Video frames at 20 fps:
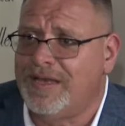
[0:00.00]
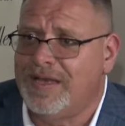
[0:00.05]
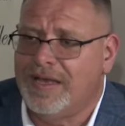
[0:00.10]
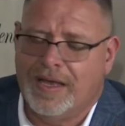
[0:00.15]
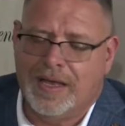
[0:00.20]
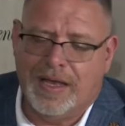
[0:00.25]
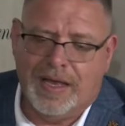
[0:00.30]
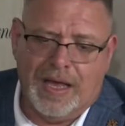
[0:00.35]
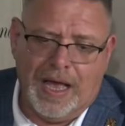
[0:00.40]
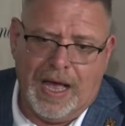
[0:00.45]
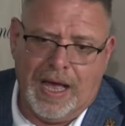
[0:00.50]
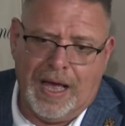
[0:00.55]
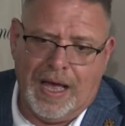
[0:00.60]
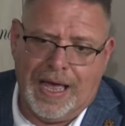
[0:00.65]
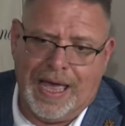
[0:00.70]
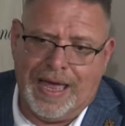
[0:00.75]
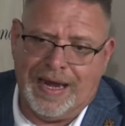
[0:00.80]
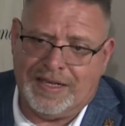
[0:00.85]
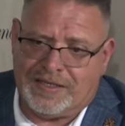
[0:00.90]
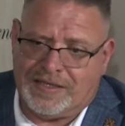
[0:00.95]
Yeah, uh,
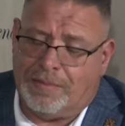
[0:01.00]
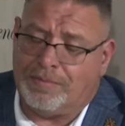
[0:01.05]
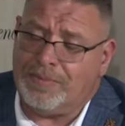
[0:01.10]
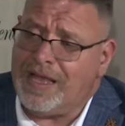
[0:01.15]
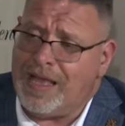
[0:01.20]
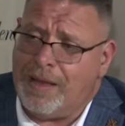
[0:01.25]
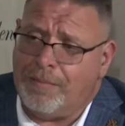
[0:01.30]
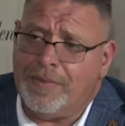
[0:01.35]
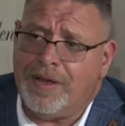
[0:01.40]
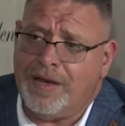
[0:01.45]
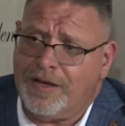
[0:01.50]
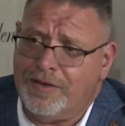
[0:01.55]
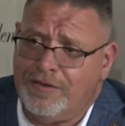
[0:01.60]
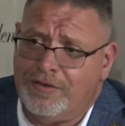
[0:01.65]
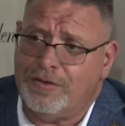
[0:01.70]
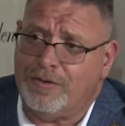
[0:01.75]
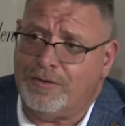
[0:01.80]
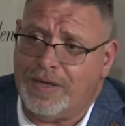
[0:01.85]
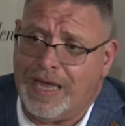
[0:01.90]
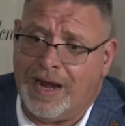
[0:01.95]
and it's something I'm gonna
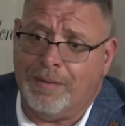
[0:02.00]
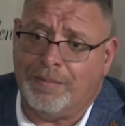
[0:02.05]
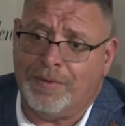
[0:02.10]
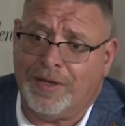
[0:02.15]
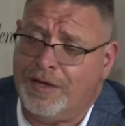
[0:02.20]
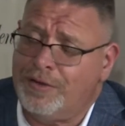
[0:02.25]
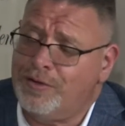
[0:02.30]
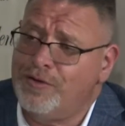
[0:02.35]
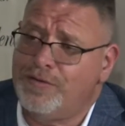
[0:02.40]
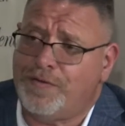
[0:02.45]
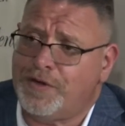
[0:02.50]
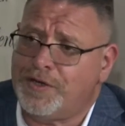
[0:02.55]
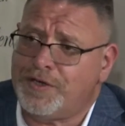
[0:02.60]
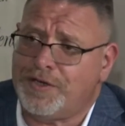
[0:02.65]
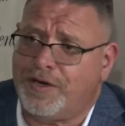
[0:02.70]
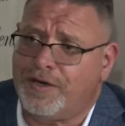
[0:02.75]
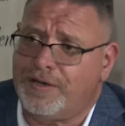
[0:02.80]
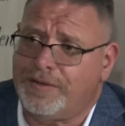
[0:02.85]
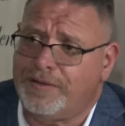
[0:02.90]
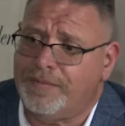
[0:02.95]
do, and I'm gonna do for
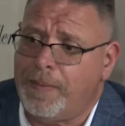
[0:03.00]
sure.